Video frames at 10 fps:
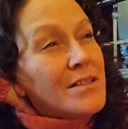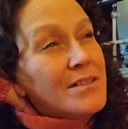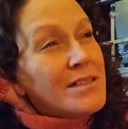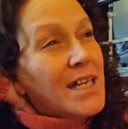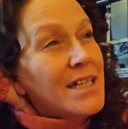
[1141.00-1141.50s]

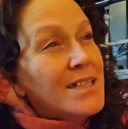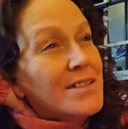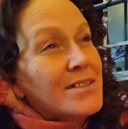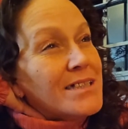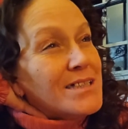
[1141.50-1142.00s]
not
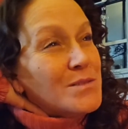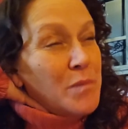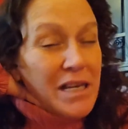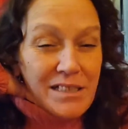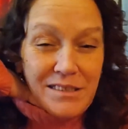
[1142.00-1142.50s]
nearly as
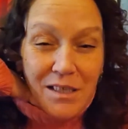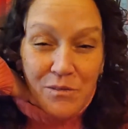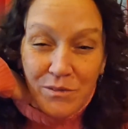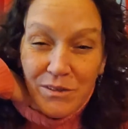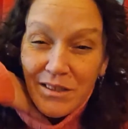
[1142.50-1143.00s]
bad as I
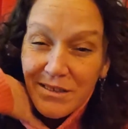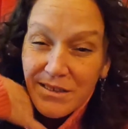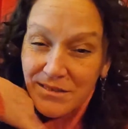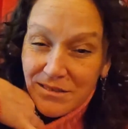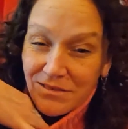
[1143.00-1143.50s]

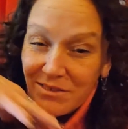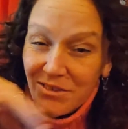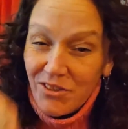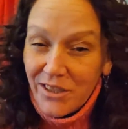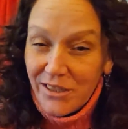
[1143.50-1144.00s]
was.
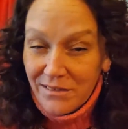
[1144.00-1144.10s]
Shit.